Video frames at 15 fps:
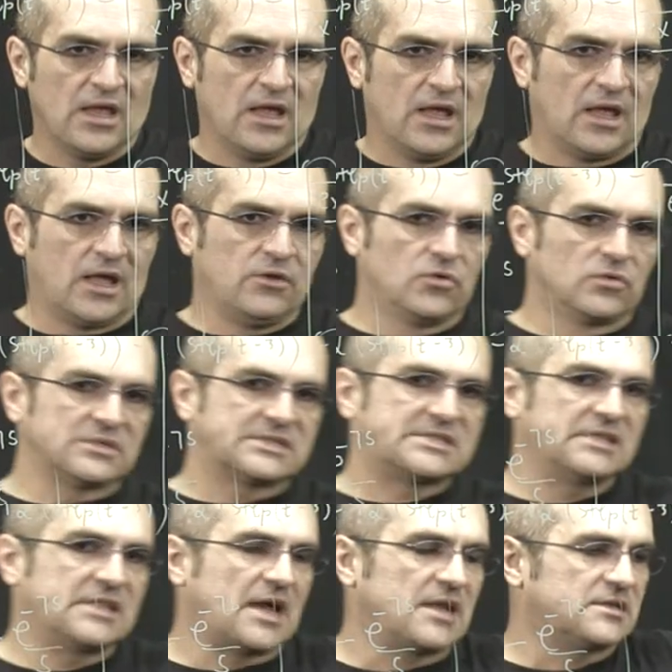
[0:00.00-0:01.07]
And you will
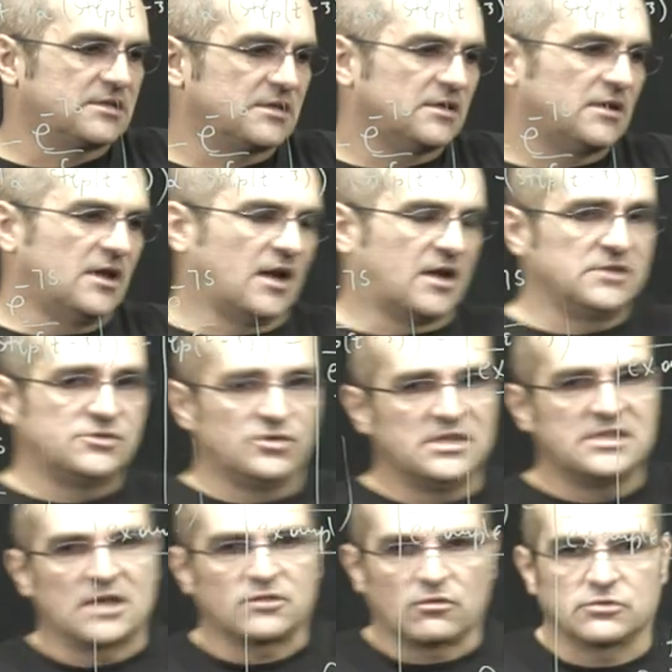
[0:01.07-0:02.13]
see that, because you
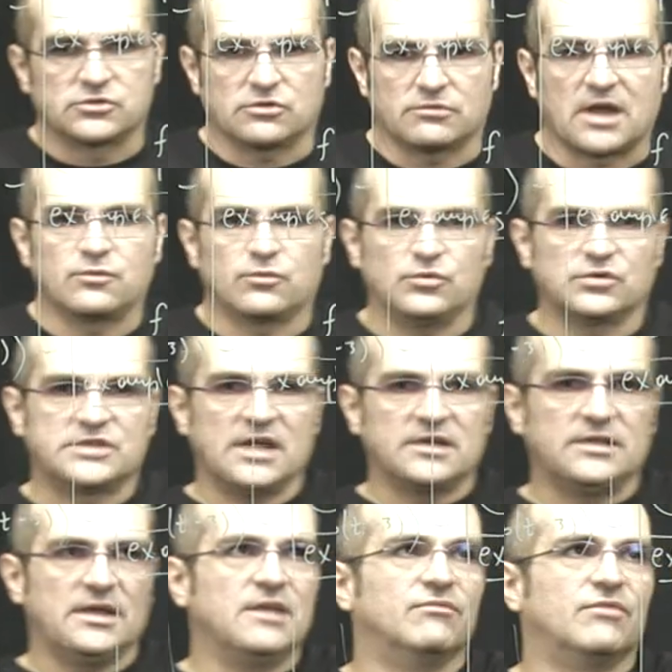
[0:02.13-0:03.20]
need that also, right, when you take
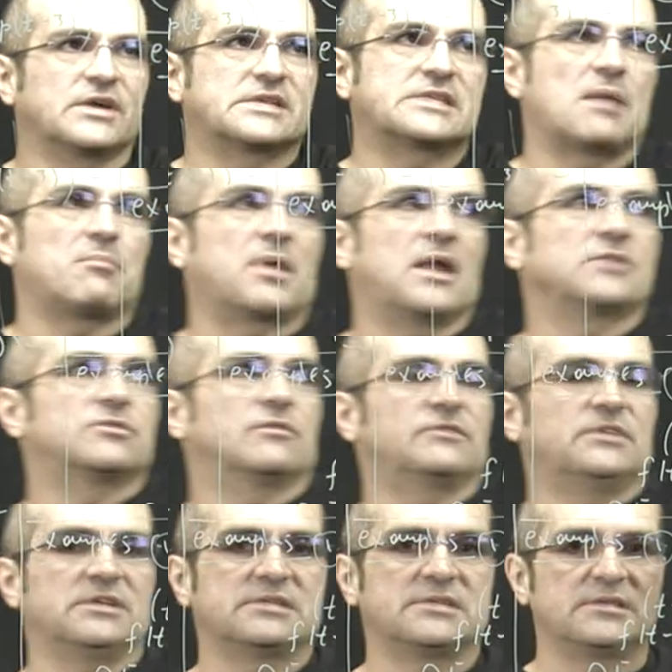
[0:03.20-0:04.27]
the inverse Laplace of
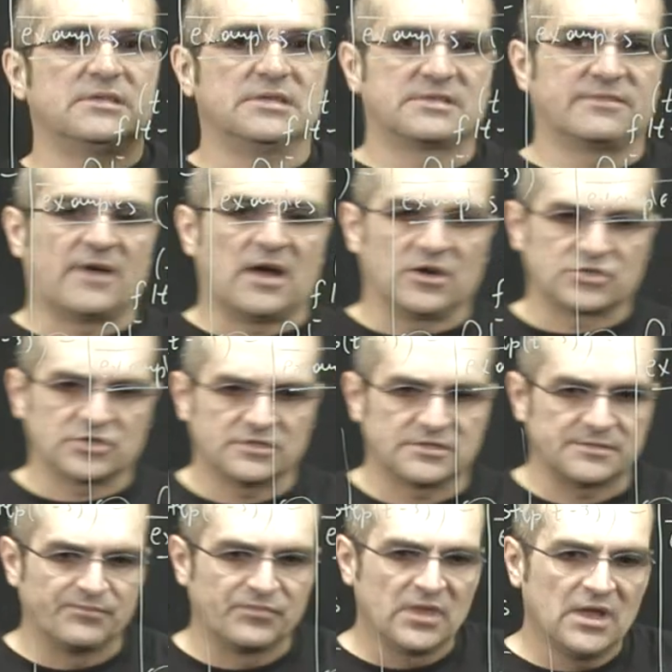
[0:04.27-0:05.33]
these
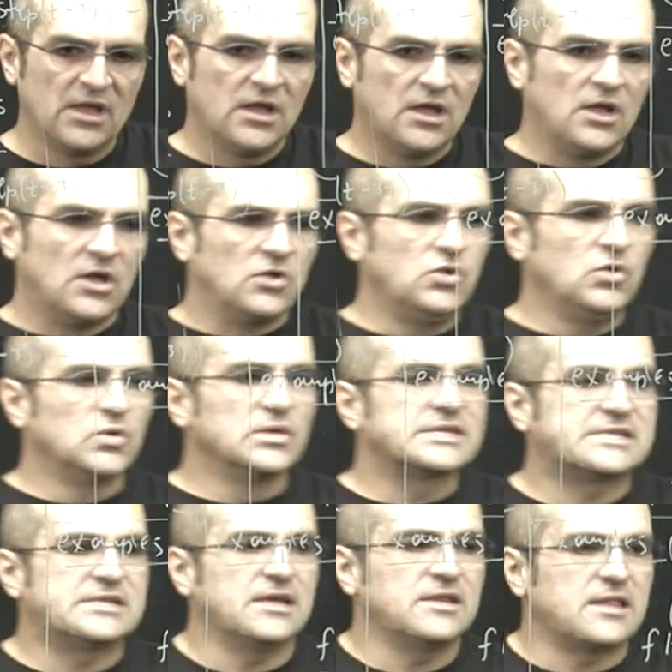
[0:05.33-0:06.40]
functions. You will
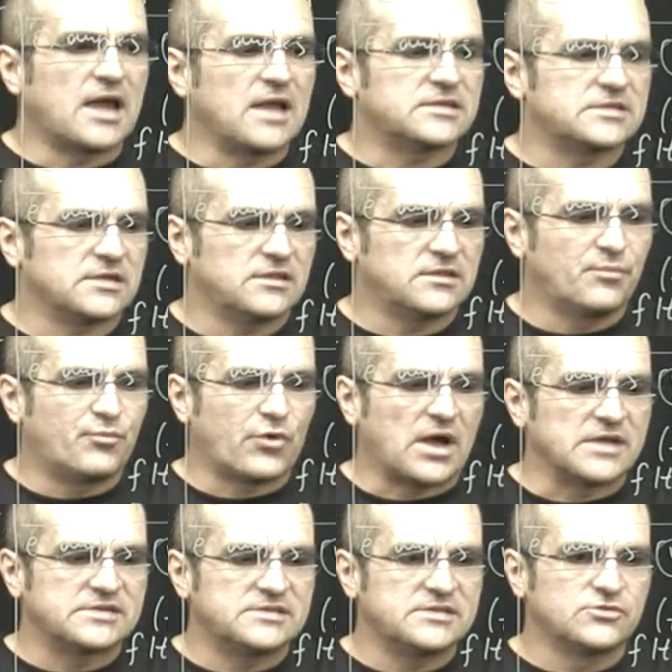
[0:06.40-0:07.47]
see that the
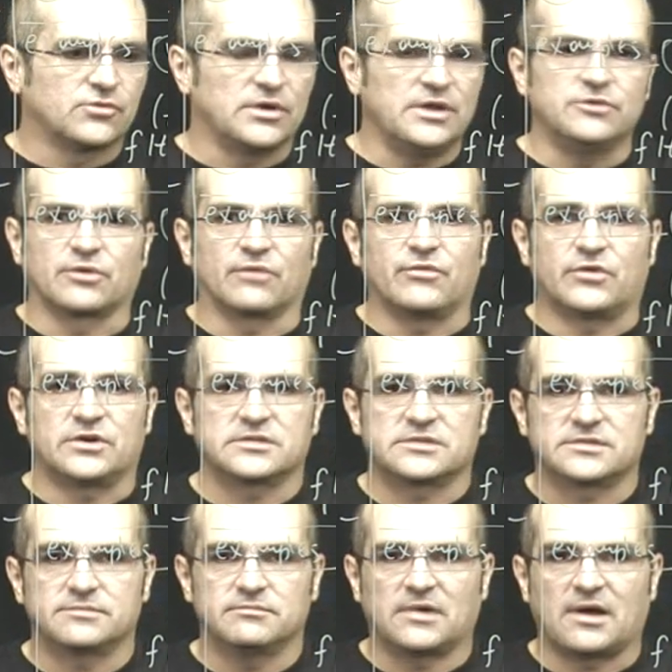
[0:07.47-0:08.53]
process is really in
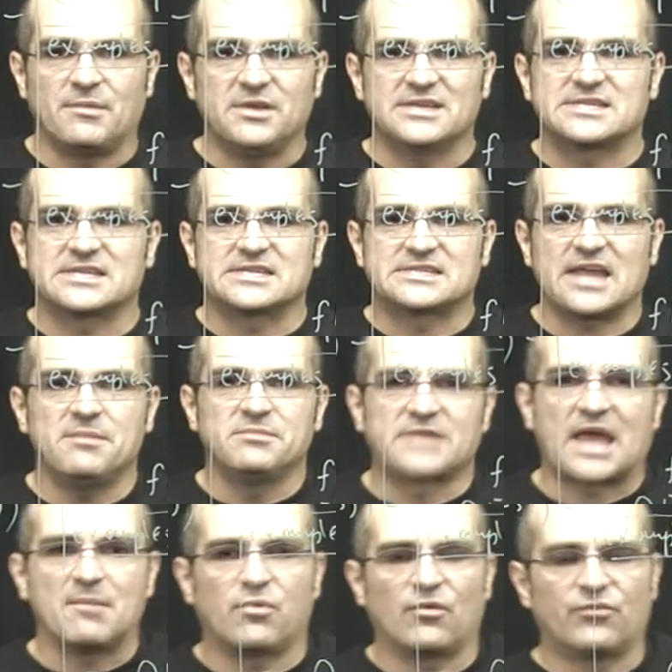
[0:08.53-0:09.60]
reverse. I mean, it's the same
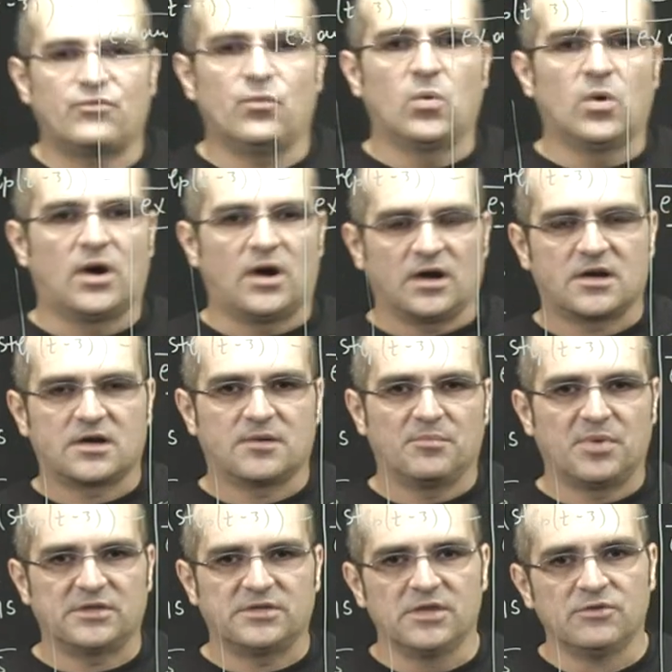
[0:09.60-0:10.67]
type of work,
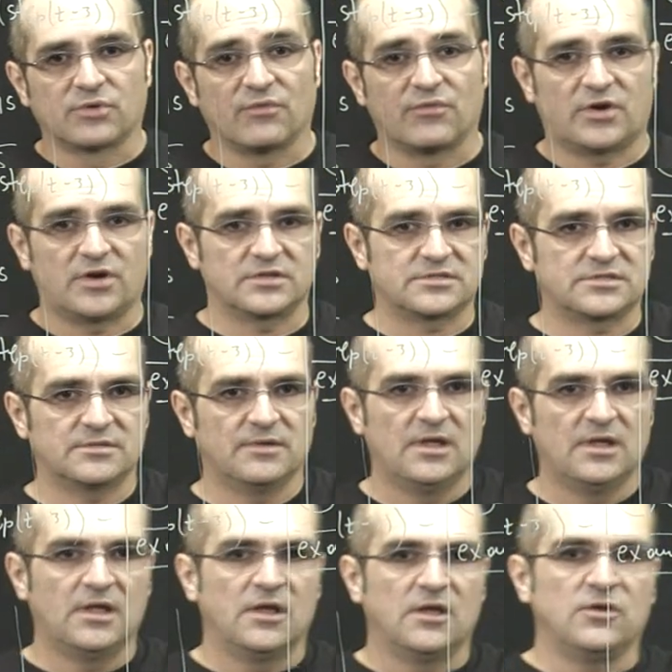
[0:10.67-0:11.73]
but in reverse.
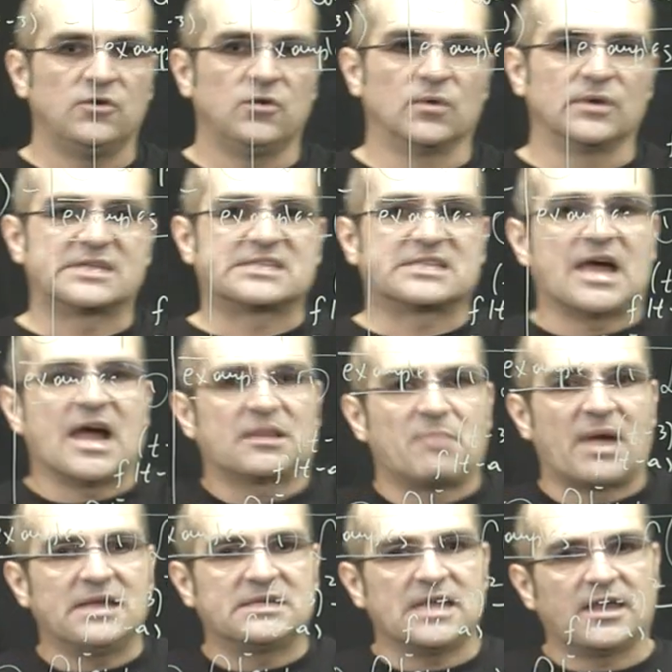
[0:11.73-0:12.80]
You will start
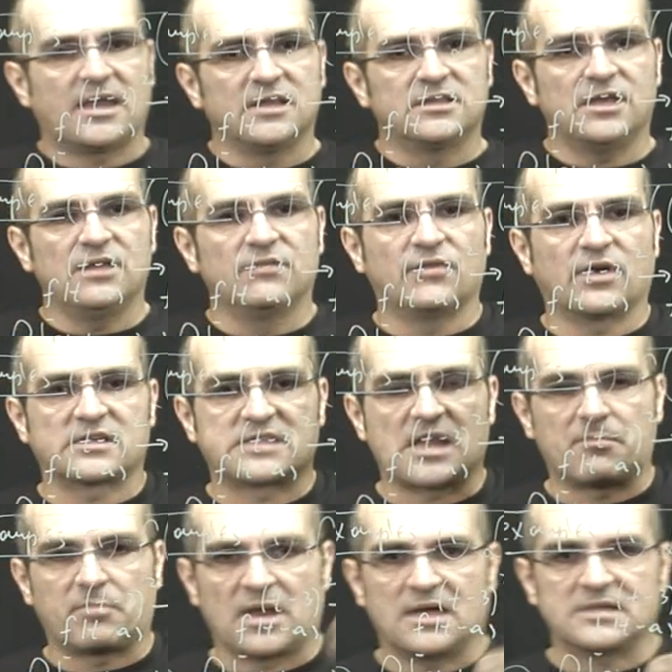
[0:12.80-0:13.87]
by taking the inverse
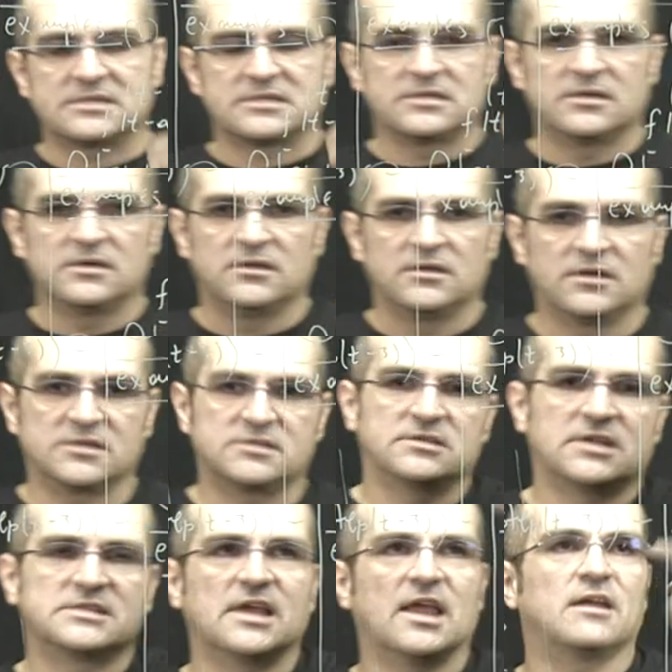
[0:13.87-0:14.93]
Laplace,
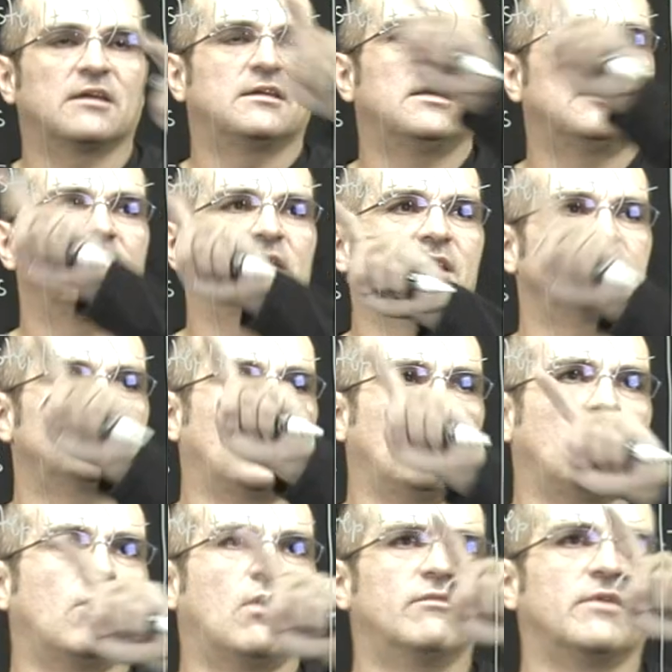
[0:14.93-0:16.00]
because again, let's
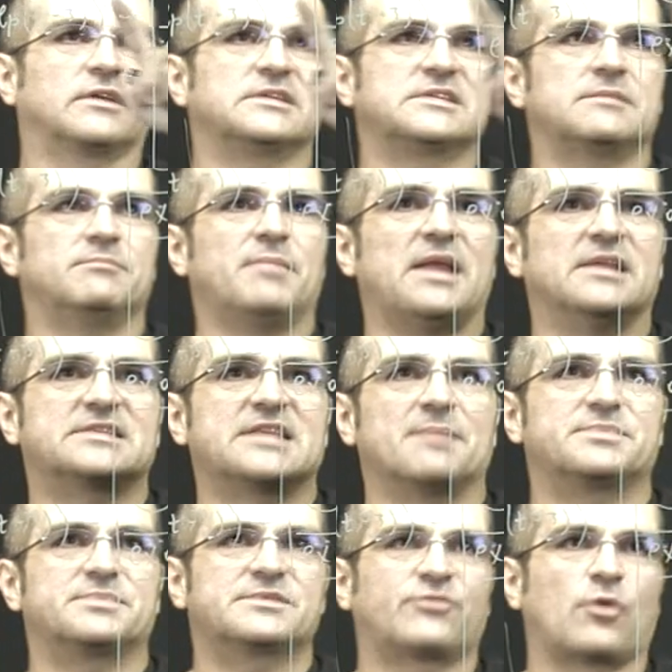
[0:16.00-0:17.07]
go over the main
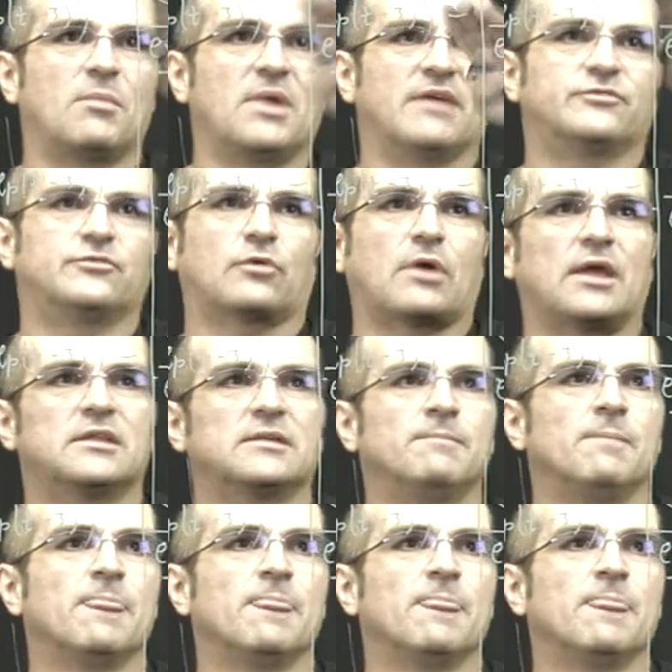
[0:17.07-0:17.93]
steps from left to right.